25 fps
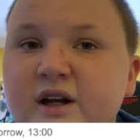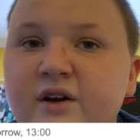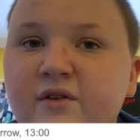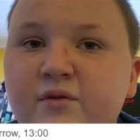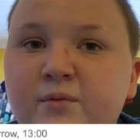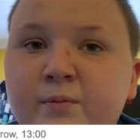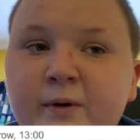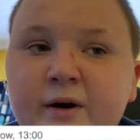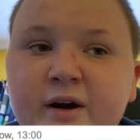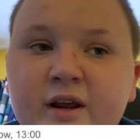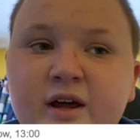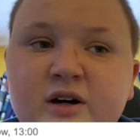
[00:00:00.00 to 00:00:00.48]

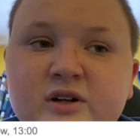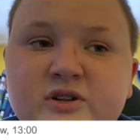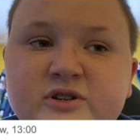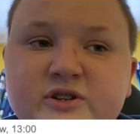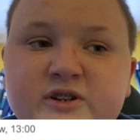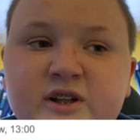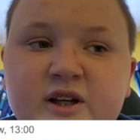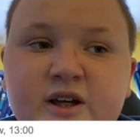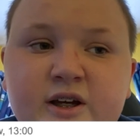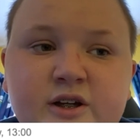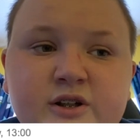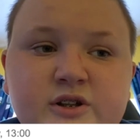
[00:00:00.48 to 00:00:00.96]
everybody else
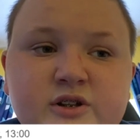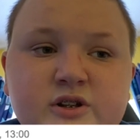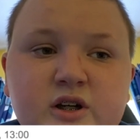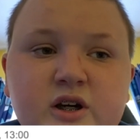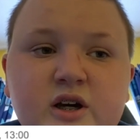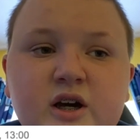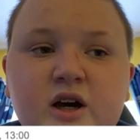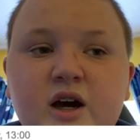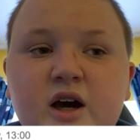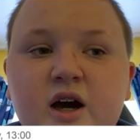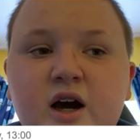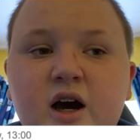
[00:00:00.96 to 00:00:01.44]
thinks.
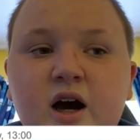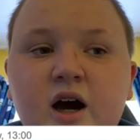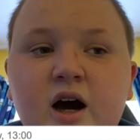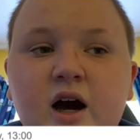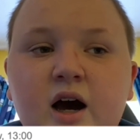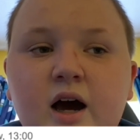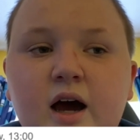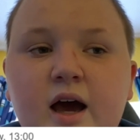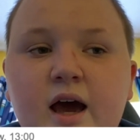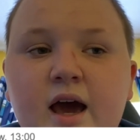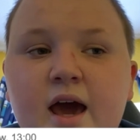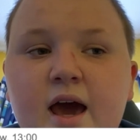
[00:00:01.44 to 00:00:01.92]

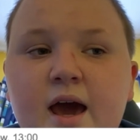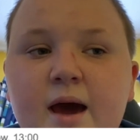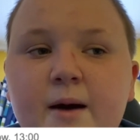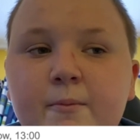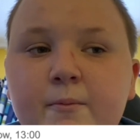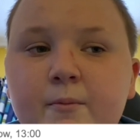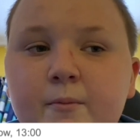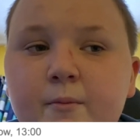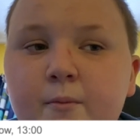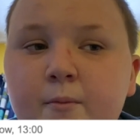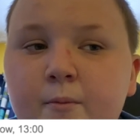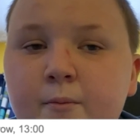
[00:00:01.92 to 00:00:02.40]

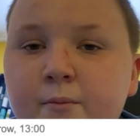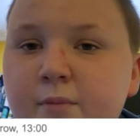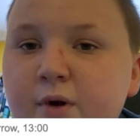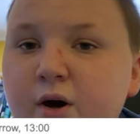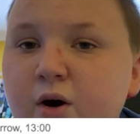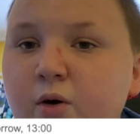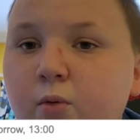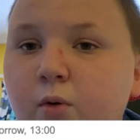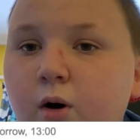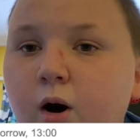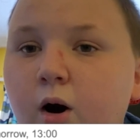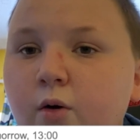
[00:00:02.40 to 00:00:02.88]

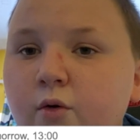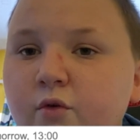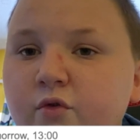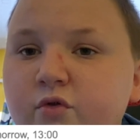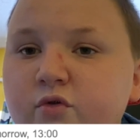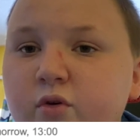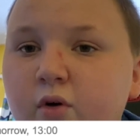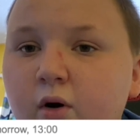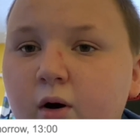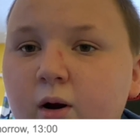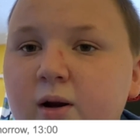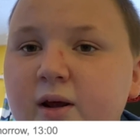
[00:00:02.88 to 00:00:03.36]
Millwall with
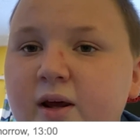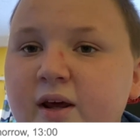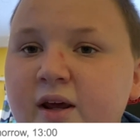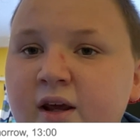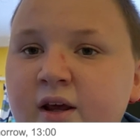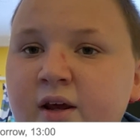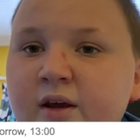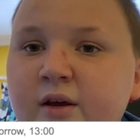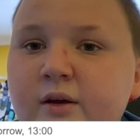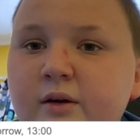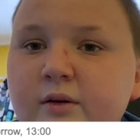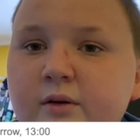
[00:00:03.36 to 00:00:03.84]

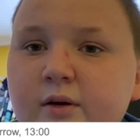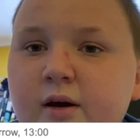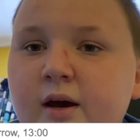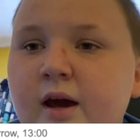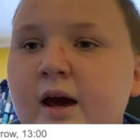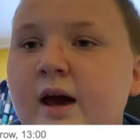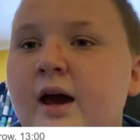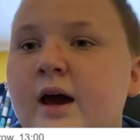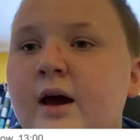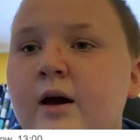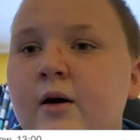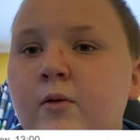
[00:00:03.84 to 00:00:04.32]
quality,
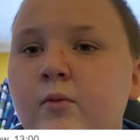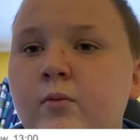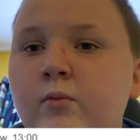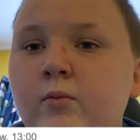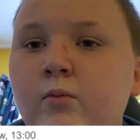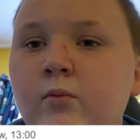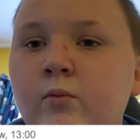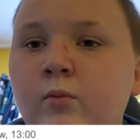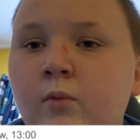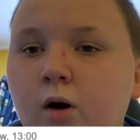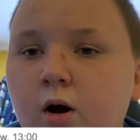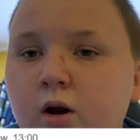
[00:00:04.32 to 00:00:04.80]

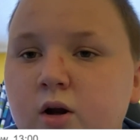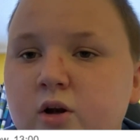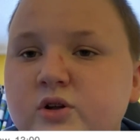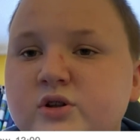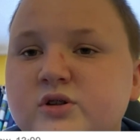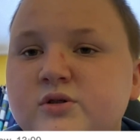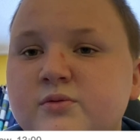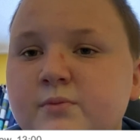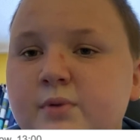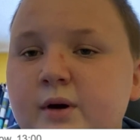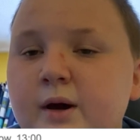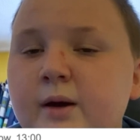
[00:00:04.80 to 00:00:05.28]

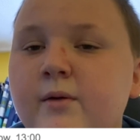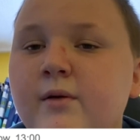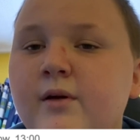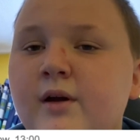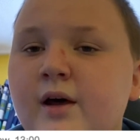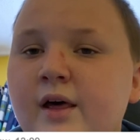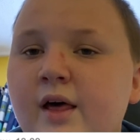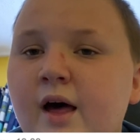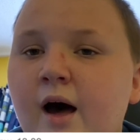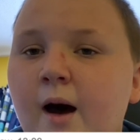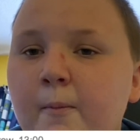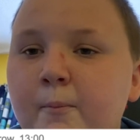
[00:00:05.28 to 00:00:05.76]
Wallace and people
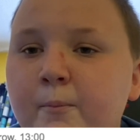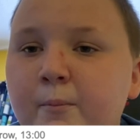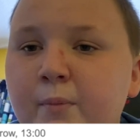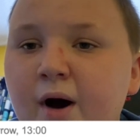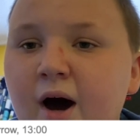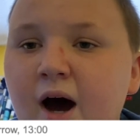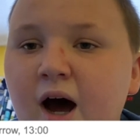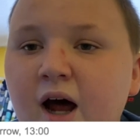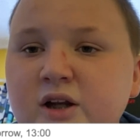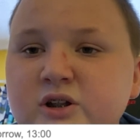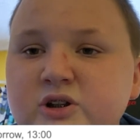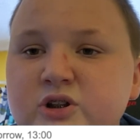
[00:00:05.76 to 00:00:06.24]
like that.
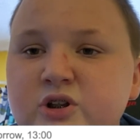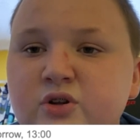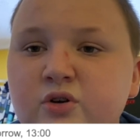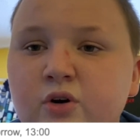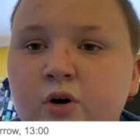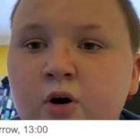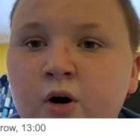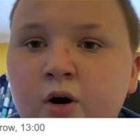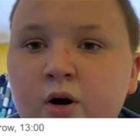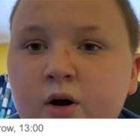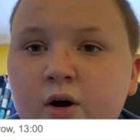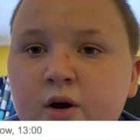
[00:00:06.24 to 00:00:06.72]
Barnsley,
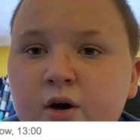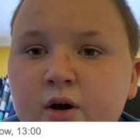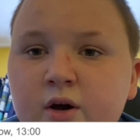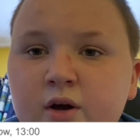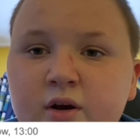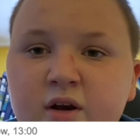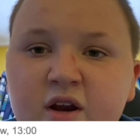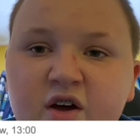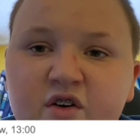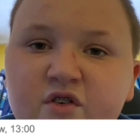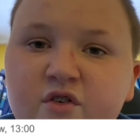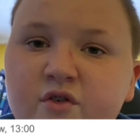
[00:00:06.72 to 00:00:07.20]
though,
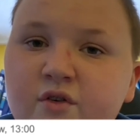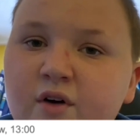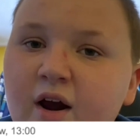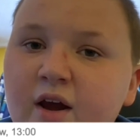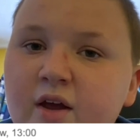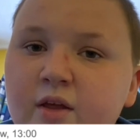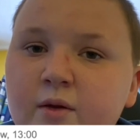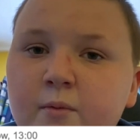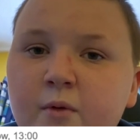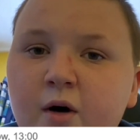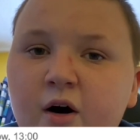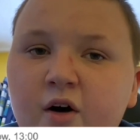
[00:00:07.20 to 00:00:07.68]
never
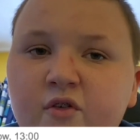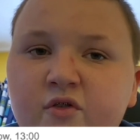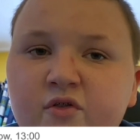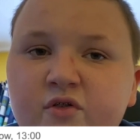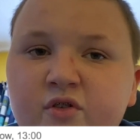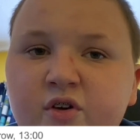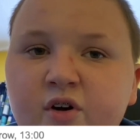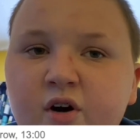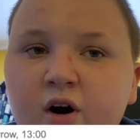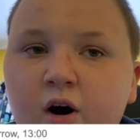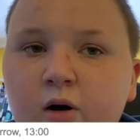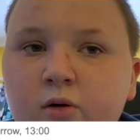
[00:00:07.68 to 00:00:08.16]
write them off.
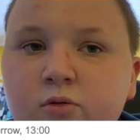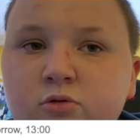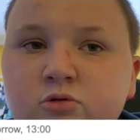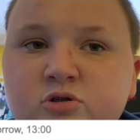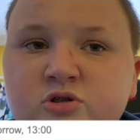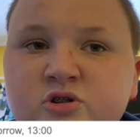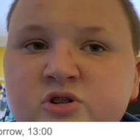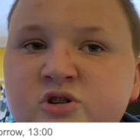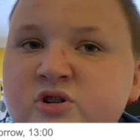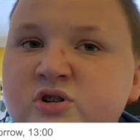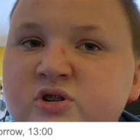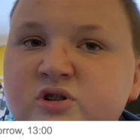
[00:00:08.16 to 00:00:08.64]
They
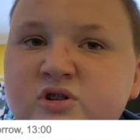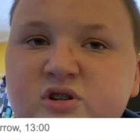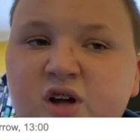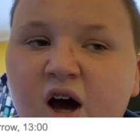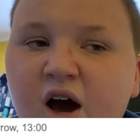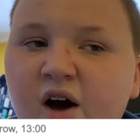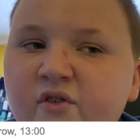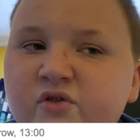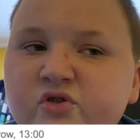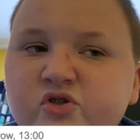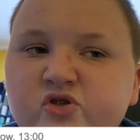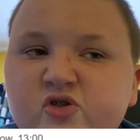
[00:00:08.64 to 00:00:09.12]
always
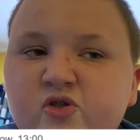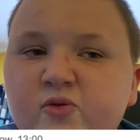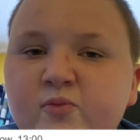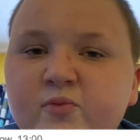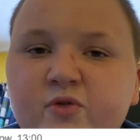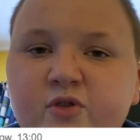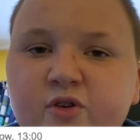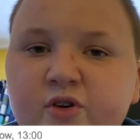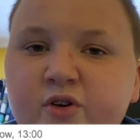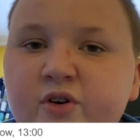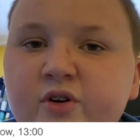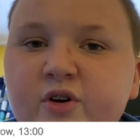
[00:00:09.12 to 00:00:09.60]
have
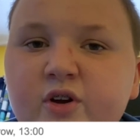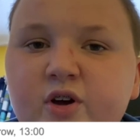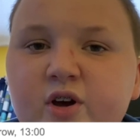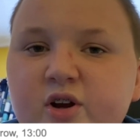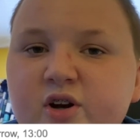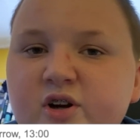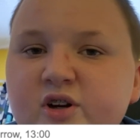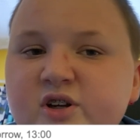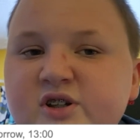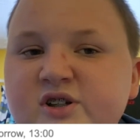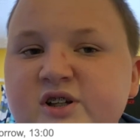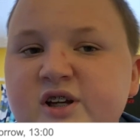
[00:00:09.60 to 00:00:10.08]
something
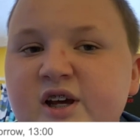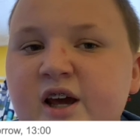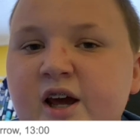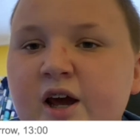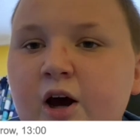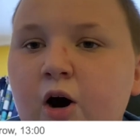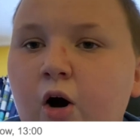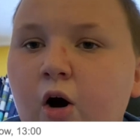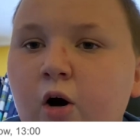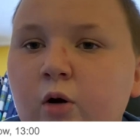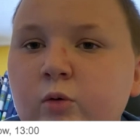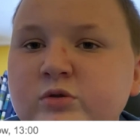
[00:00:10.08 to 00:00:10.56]
to say,
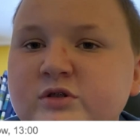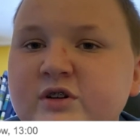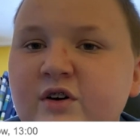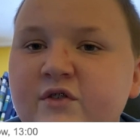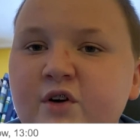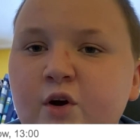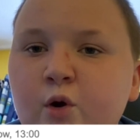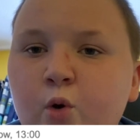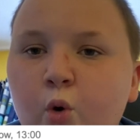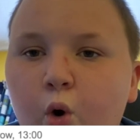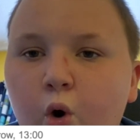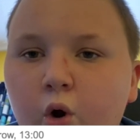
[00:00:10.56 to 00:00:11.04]
always have
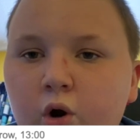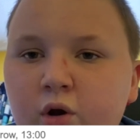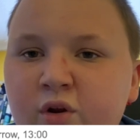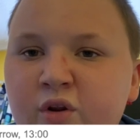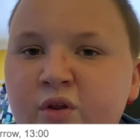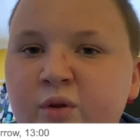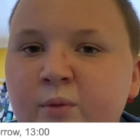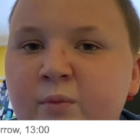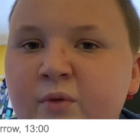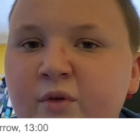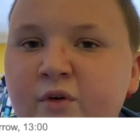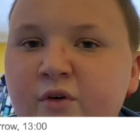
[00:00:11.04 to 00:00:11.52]
a goal
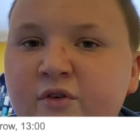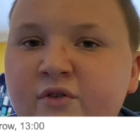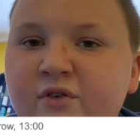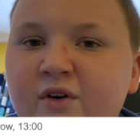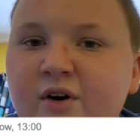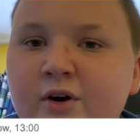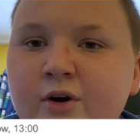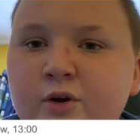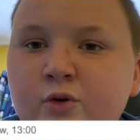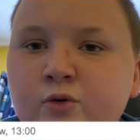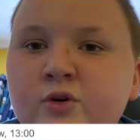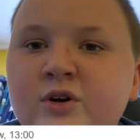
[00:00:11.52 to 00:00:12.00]
in them. They're a
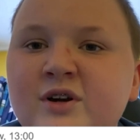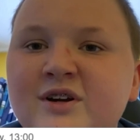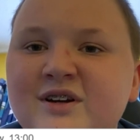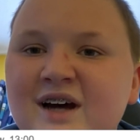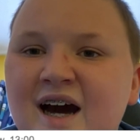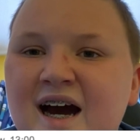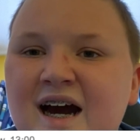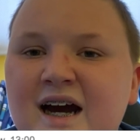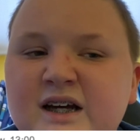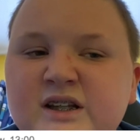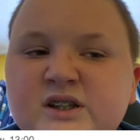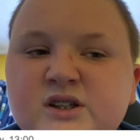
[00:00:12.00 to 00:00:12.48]
very good
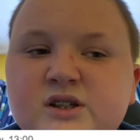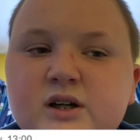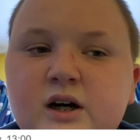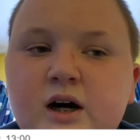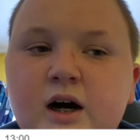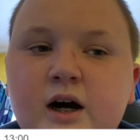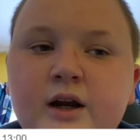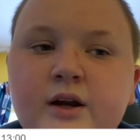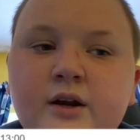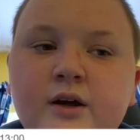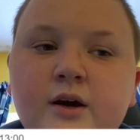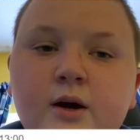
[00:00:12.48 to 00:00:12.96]
attacking
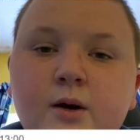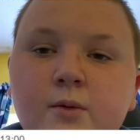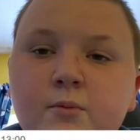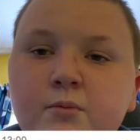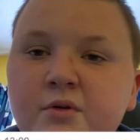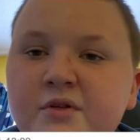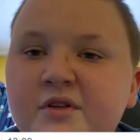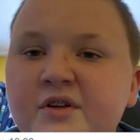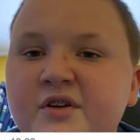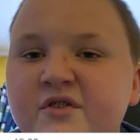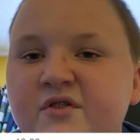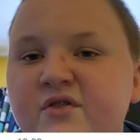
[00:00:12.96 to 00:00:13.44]
side,
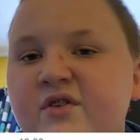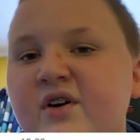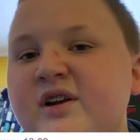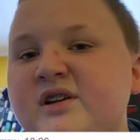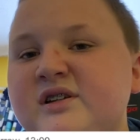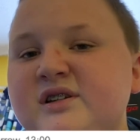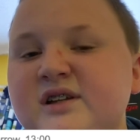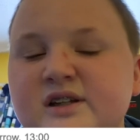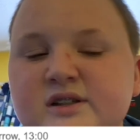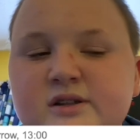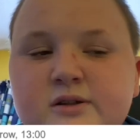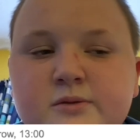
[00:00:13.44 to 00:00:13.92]
but the
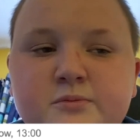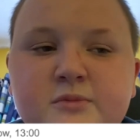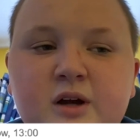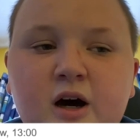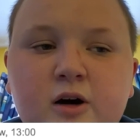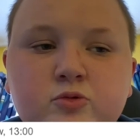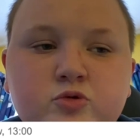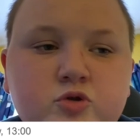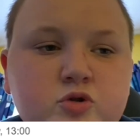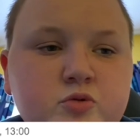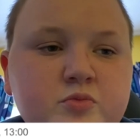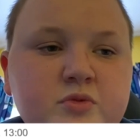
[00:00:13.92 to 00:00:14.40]
defence lets them
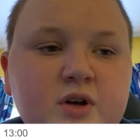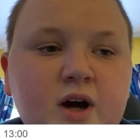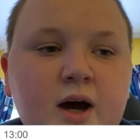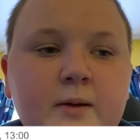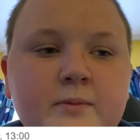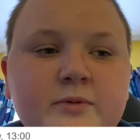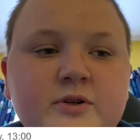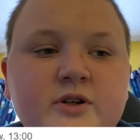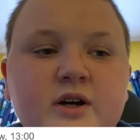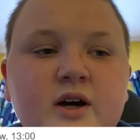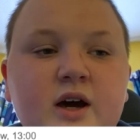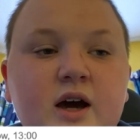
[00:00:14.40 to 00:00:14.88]
down
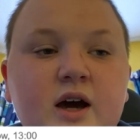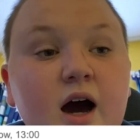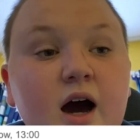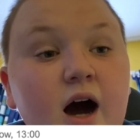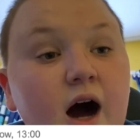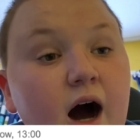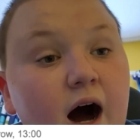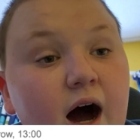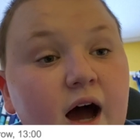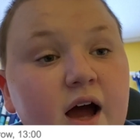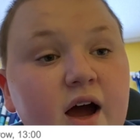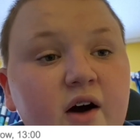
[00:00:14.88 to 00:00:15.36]
sometimes.
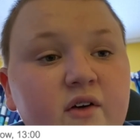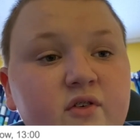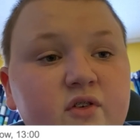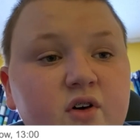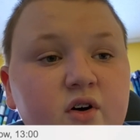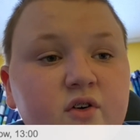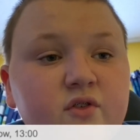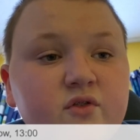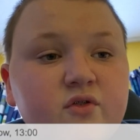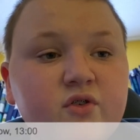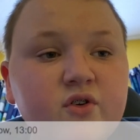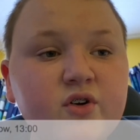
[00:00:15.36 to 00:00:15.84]
I have
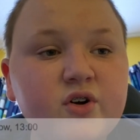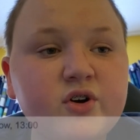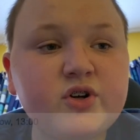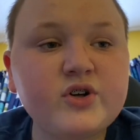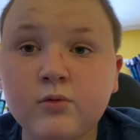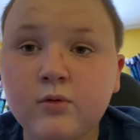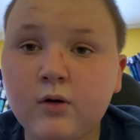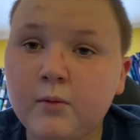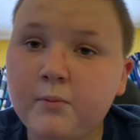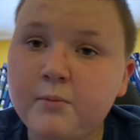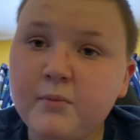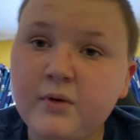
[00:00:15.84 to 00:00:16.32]
gone for
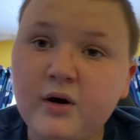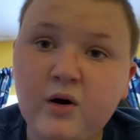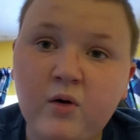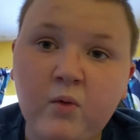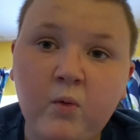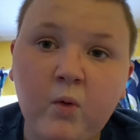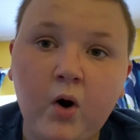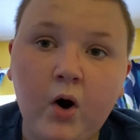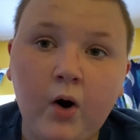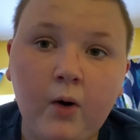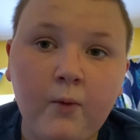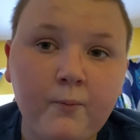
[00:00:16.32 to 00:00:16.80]
1-1
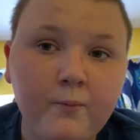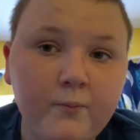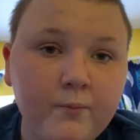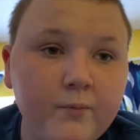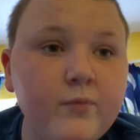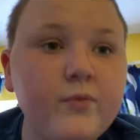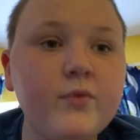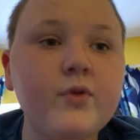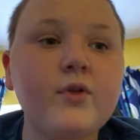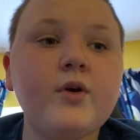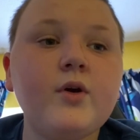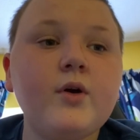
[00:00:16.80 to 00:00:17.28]
Millwall.
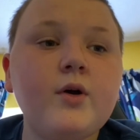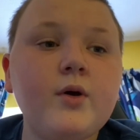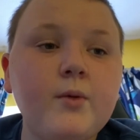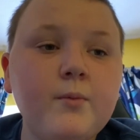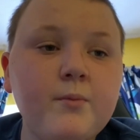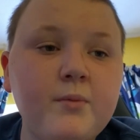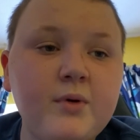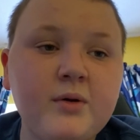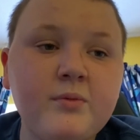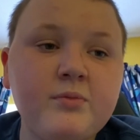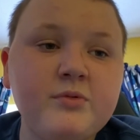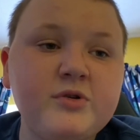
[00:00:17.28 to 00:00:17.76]

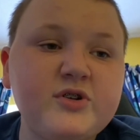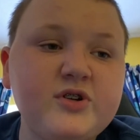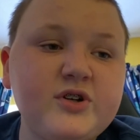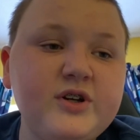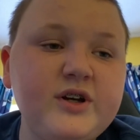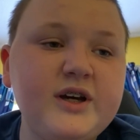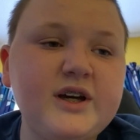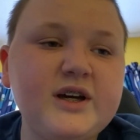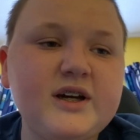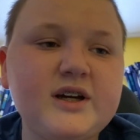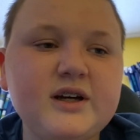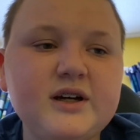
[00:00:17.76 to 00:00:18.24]
Big mistake.